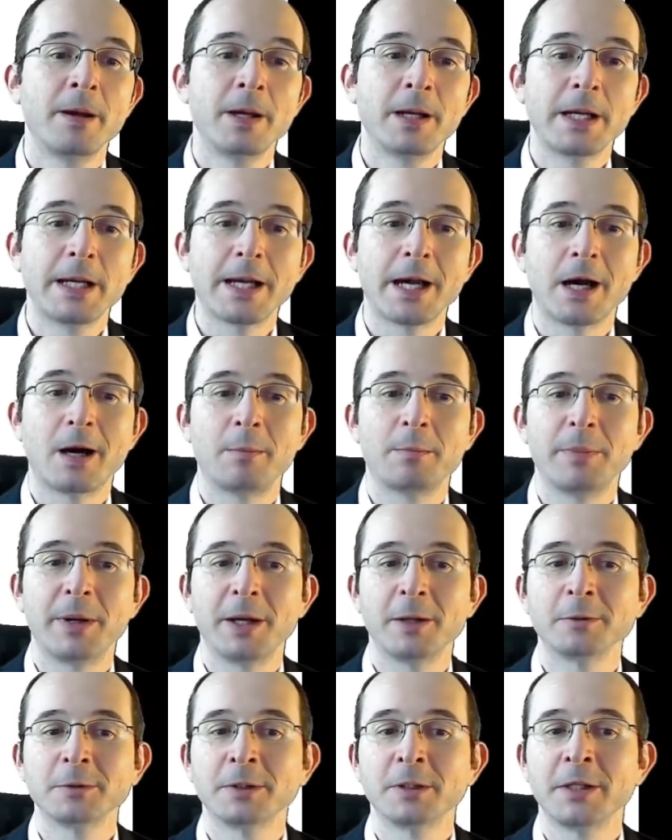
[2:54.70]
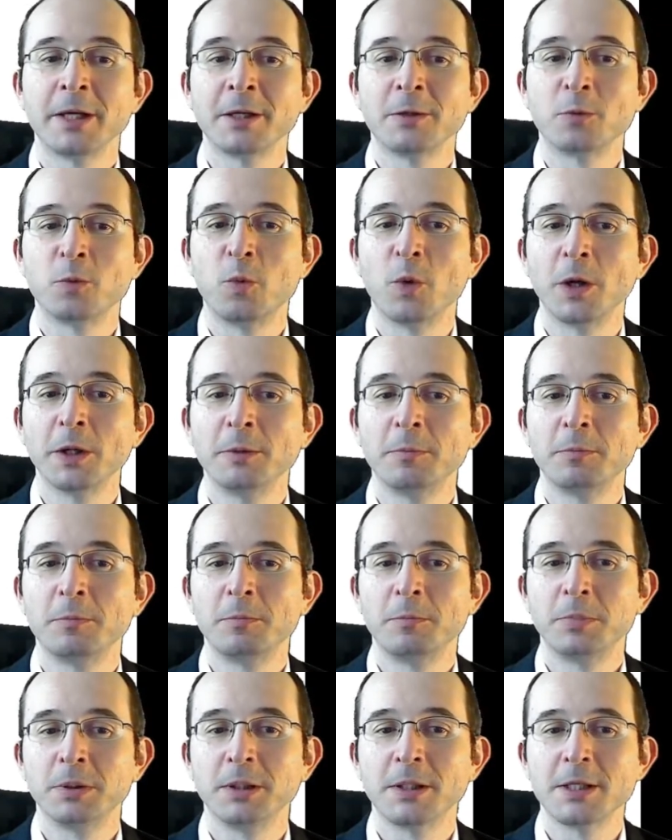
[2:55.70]
compounded at 1
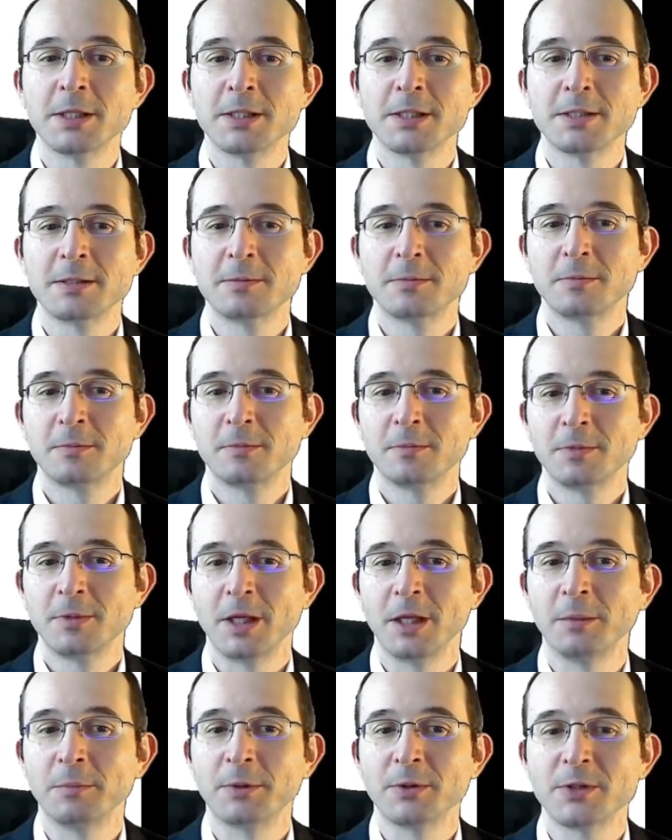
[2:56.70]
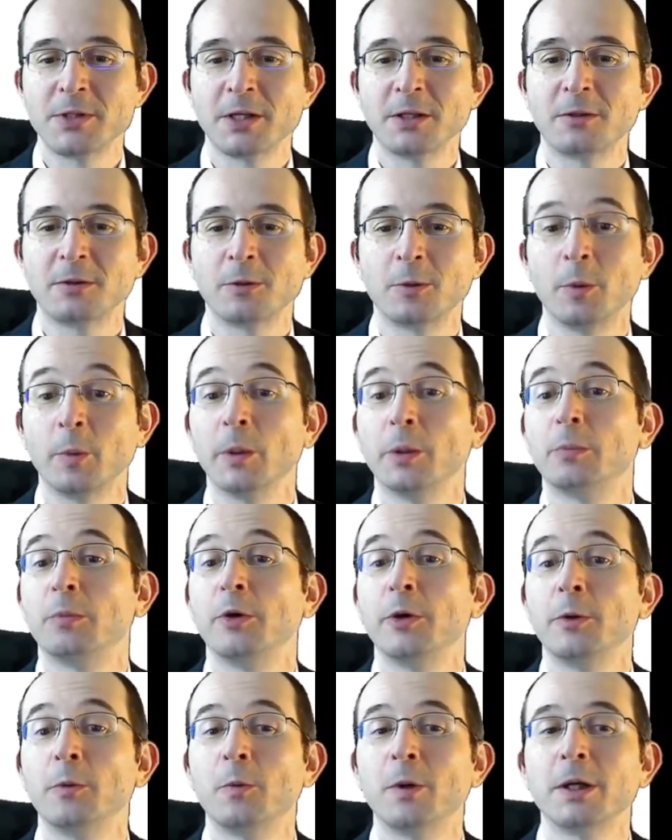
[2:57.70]
plus 10%, or
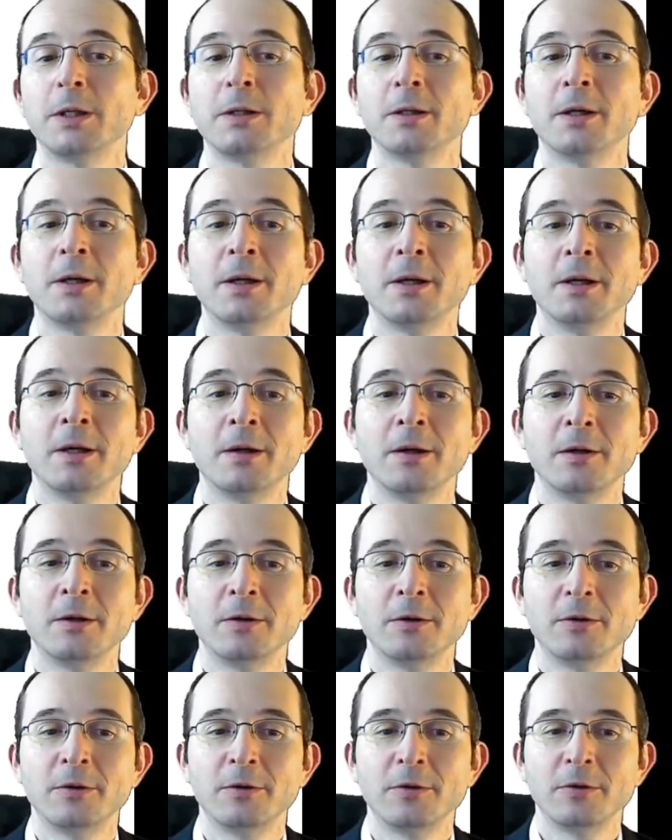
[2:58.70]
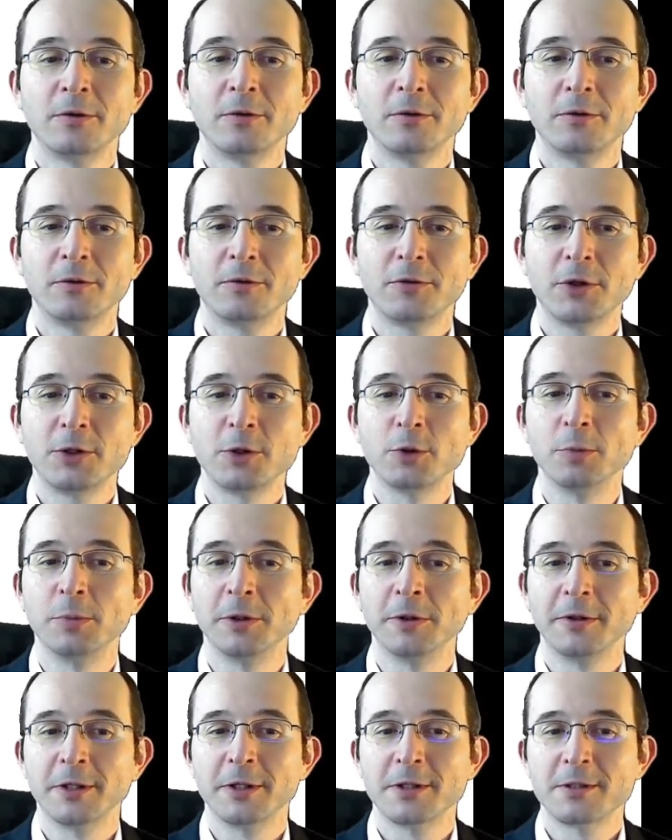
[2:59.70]
1.1, for 2
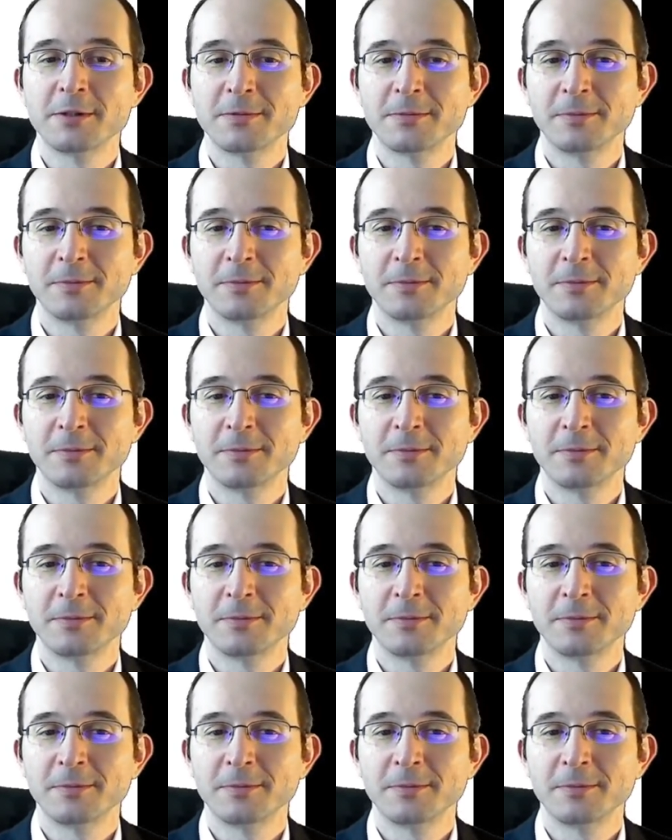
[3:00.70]
periods,